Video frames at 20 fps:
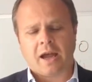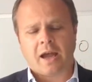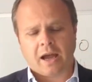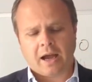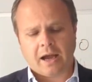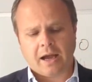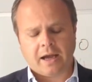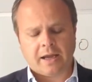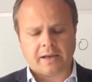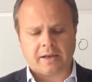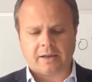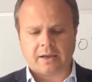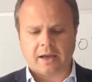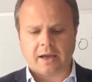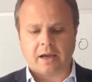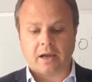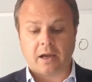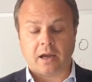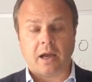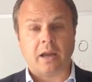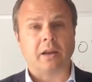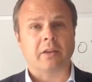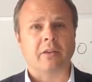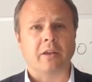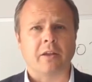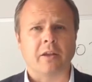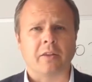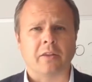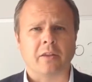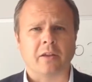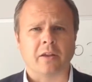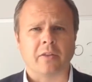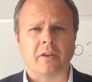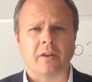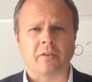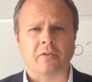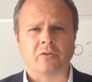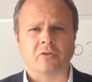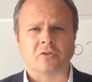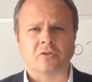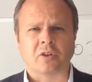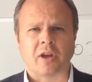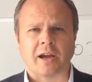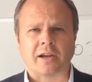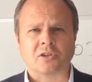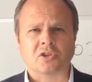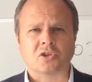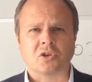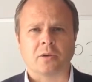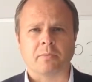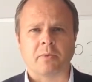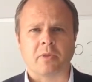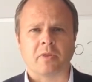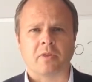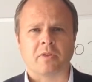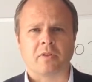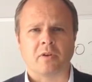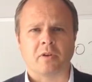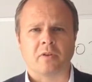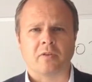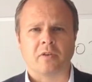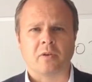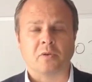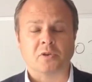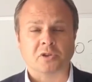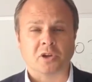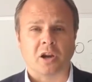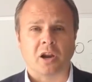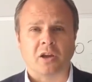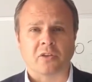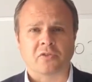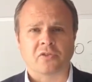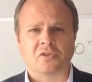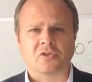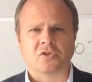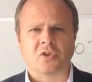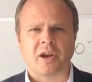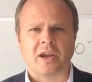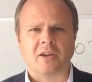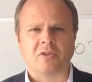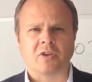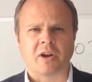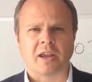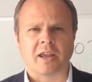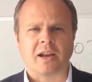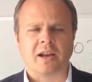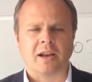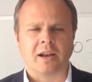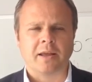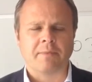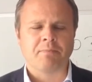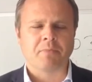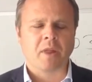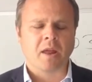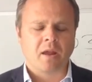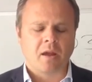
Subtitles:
and the DAX German 30, which I like to trade regularly,